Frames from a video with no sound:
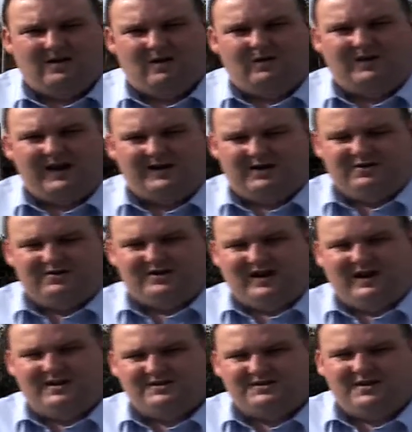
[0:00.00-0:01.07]
Okay, now your
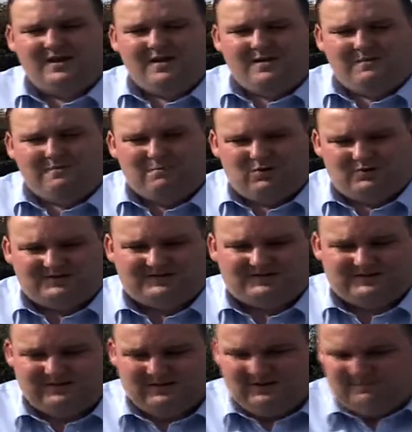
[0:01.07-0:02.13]
tires
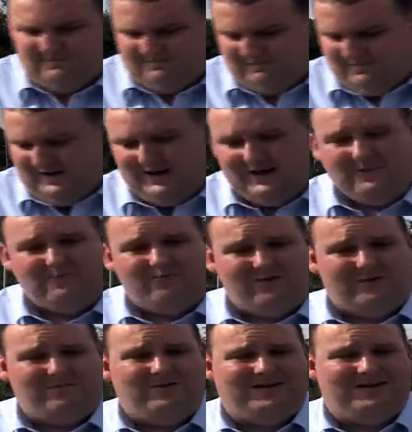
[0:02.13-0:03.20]
must be
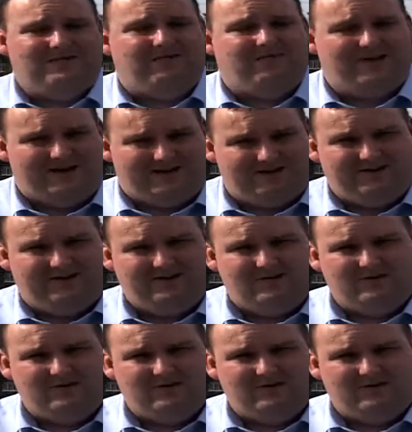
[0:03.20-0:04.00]
properly inflated.